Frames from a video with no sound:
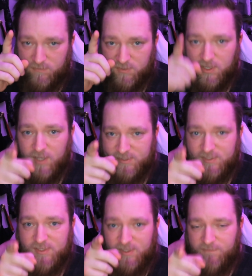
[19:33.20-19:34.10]

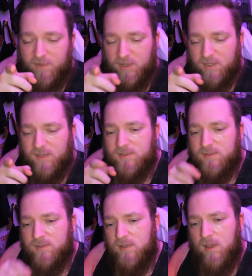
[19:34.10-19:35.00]
cousins did fuck
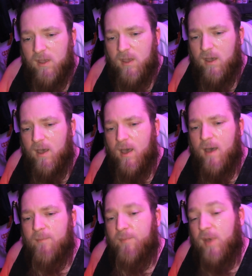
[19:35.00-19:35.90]
cousins,
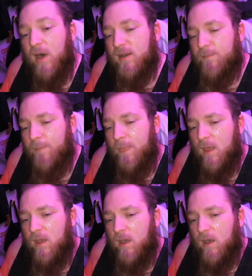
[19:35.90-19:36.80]
but
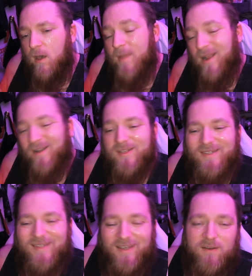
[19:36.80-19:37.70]

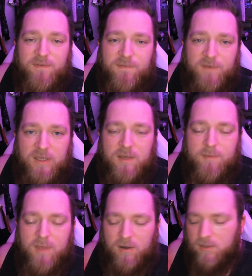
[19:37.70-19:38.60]
Americans did fight
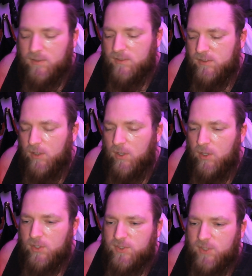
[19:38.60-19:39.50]
Americans.
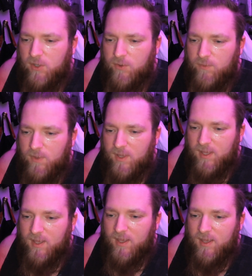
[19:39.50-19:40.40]
So,
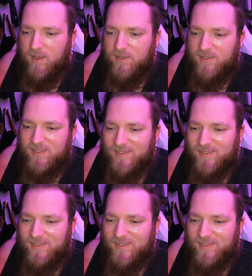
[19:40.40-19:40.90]
while